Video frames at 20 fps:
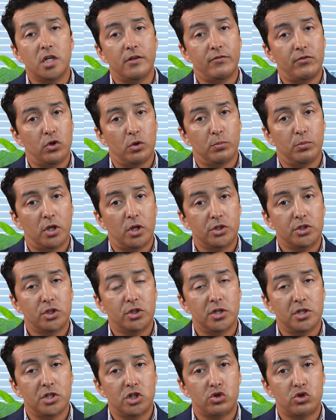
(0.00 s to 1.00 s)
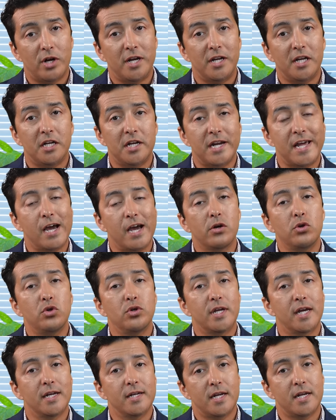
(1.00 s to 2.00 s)
If your blood sugar is trending down,
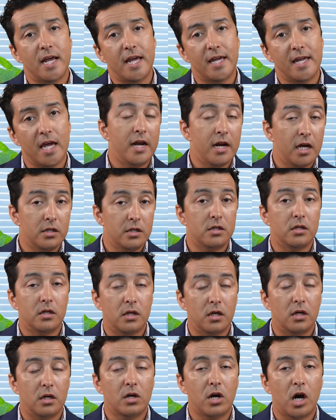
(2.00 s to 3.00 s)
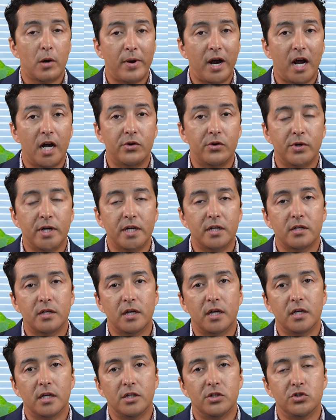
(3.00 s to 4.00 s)
you can take another uh, carbohydrate
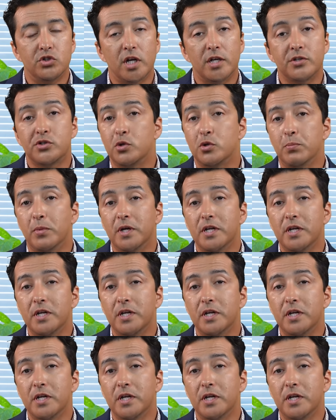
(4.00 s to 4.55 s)
uh, ingestion.